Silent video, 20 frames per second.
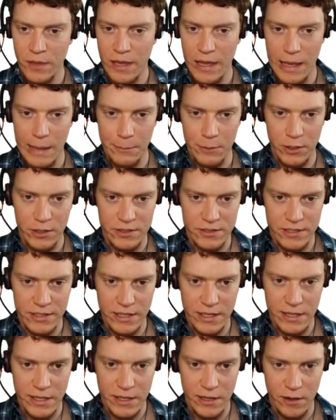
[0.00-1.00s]
You can
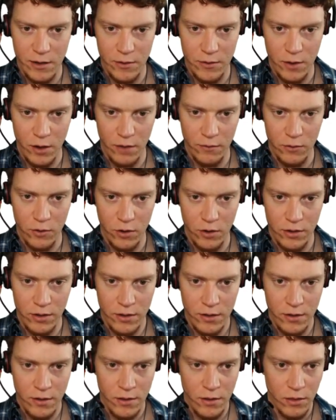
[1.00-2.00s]
see here that I've got
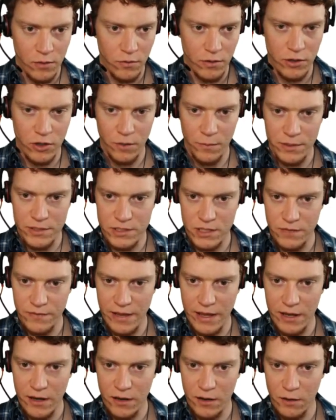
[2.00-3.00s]
3 comments that I've
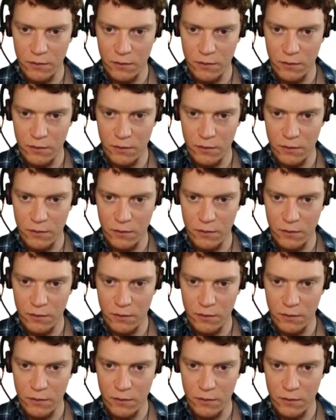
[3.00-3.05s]
added.